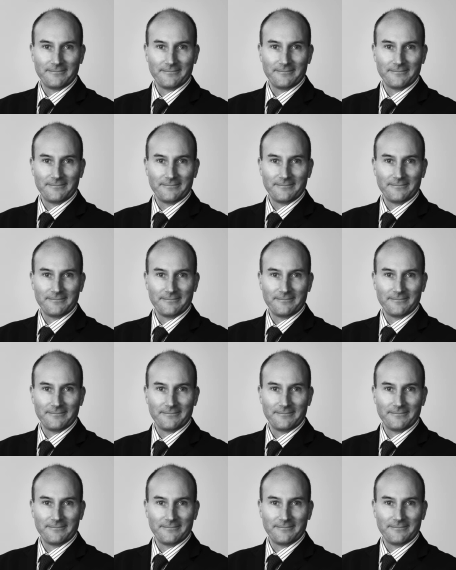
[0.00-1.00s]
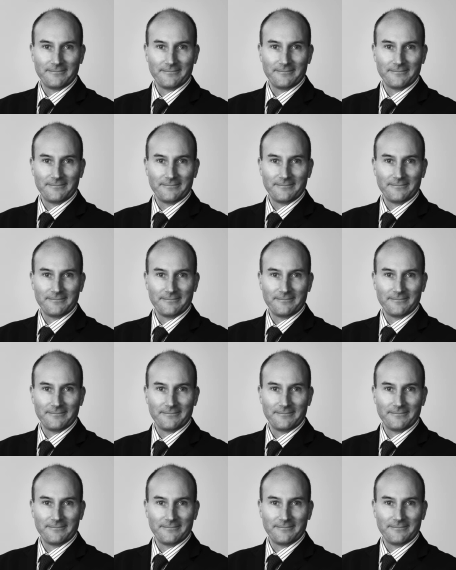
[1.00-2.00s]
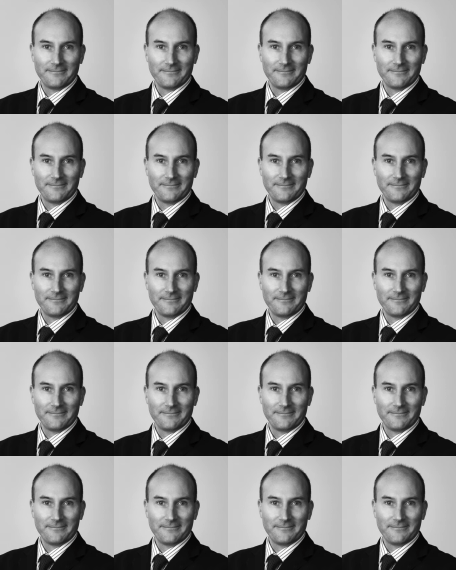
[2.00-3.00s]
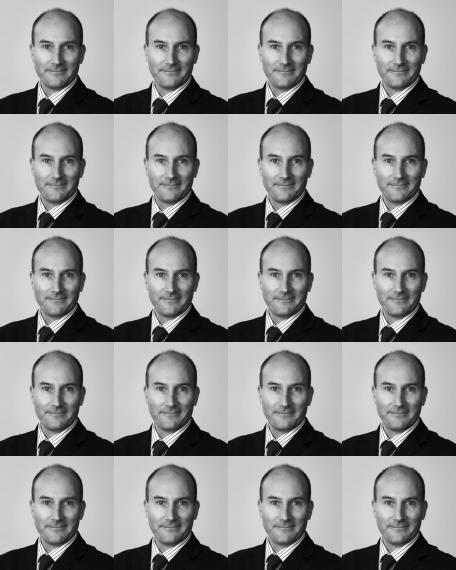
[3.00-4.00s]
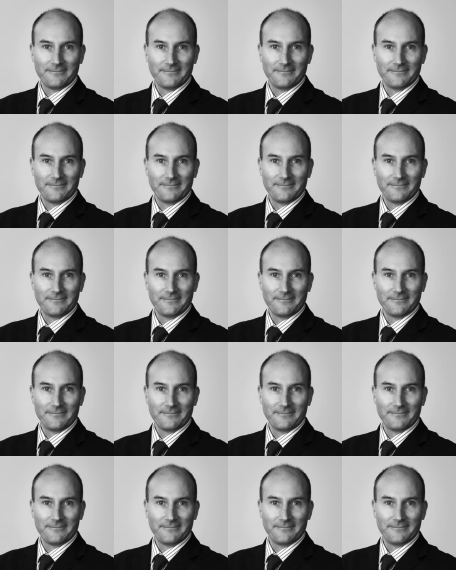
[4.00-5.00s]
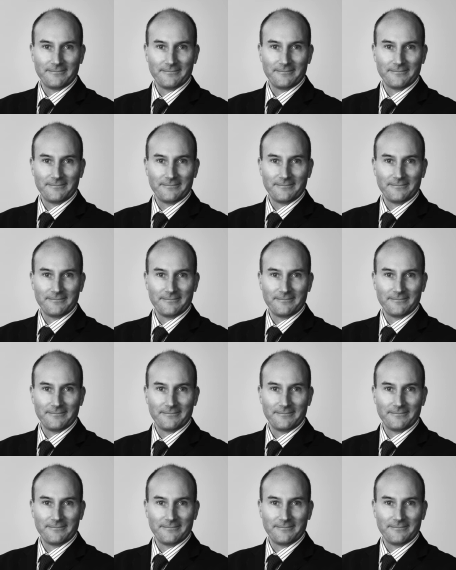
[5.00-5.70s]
[no speech]